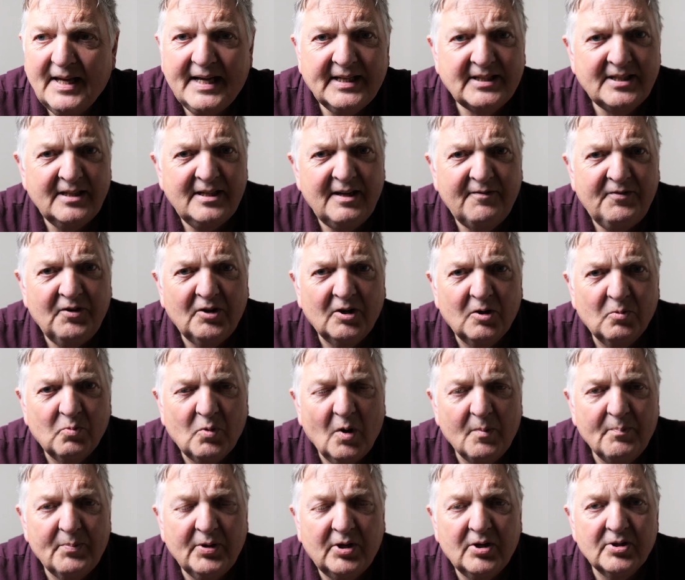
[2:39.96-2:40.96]
it's a difficult
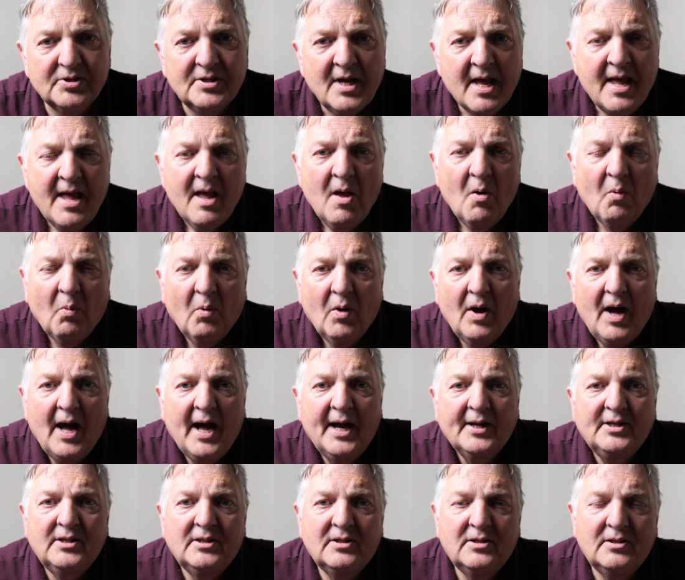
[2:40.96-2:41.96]
one because
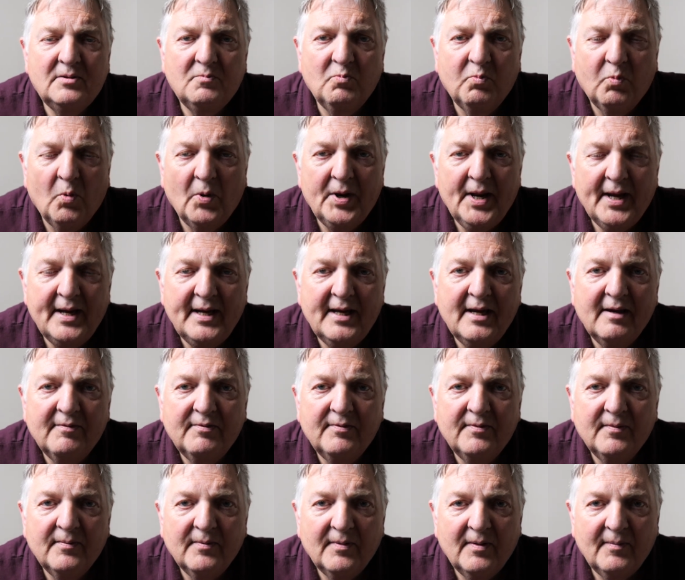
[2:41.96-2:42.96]
I what I
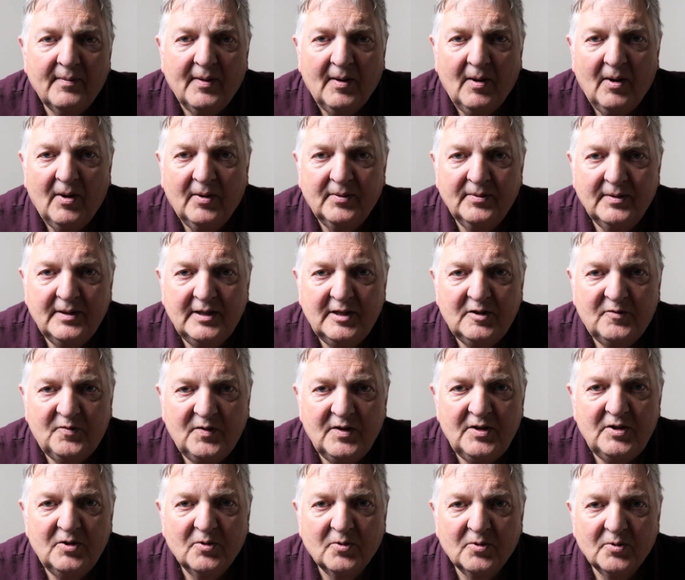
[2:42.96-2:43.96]
give on these
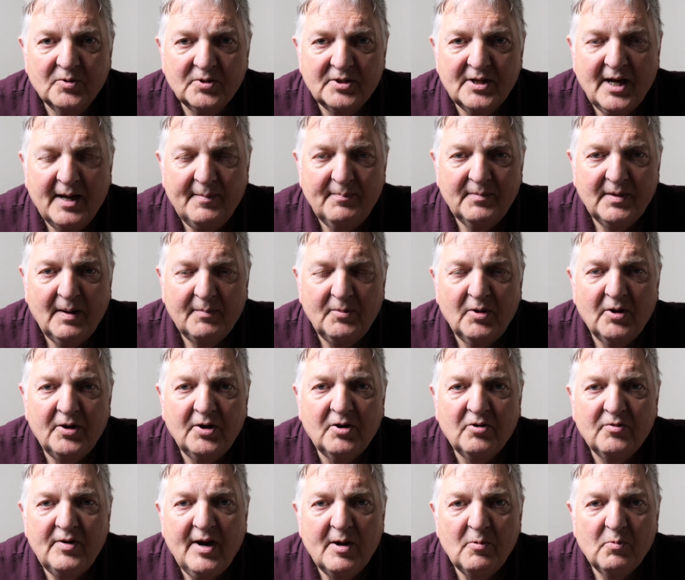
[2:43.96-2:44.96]
videos, I'm, I'm not a
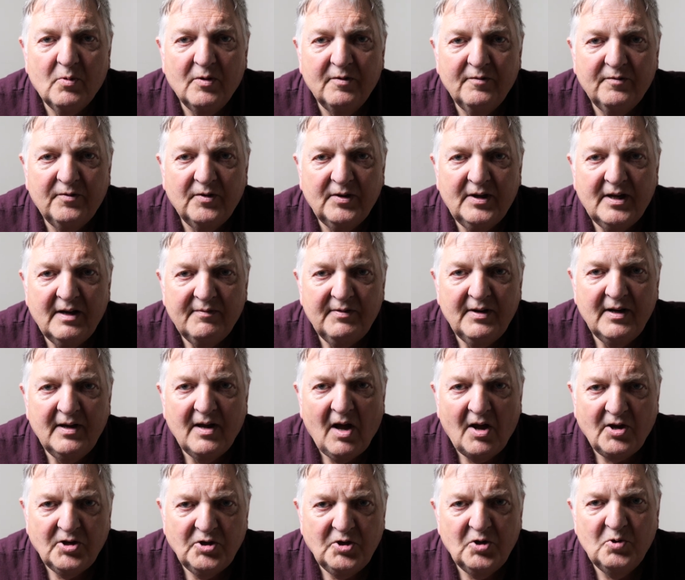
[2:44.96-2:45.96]
great one for
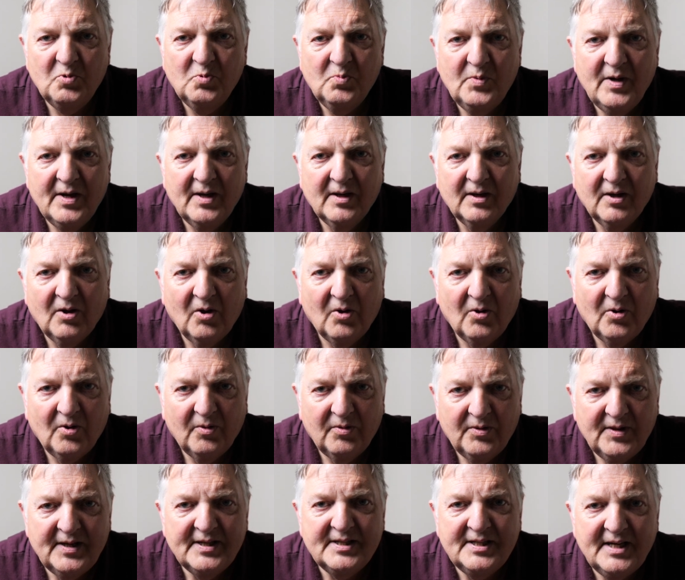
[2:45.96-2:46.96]
giving you will or
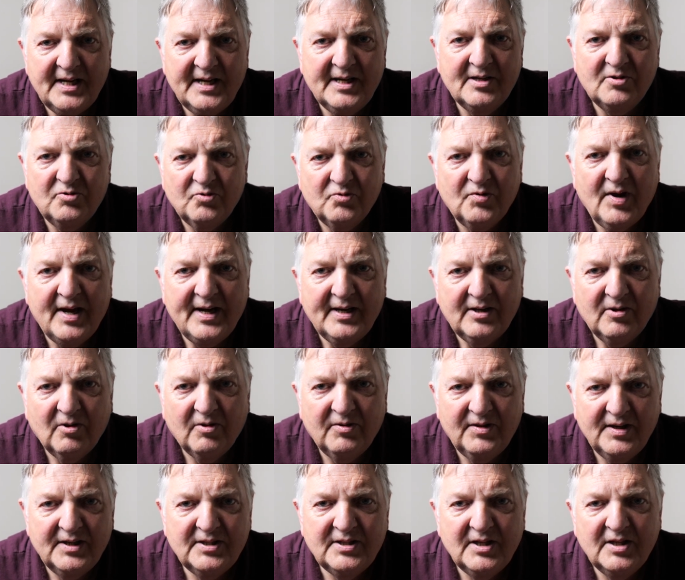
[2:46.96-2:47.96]
this is right or
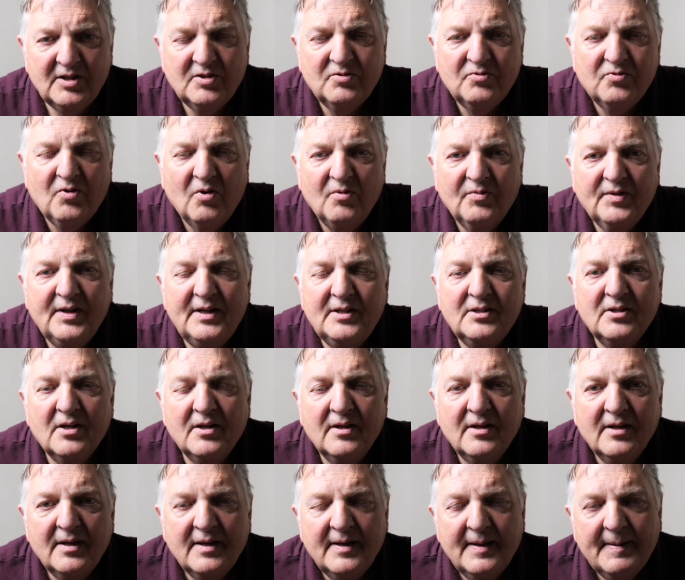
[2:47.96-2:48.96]
this is wrong. These are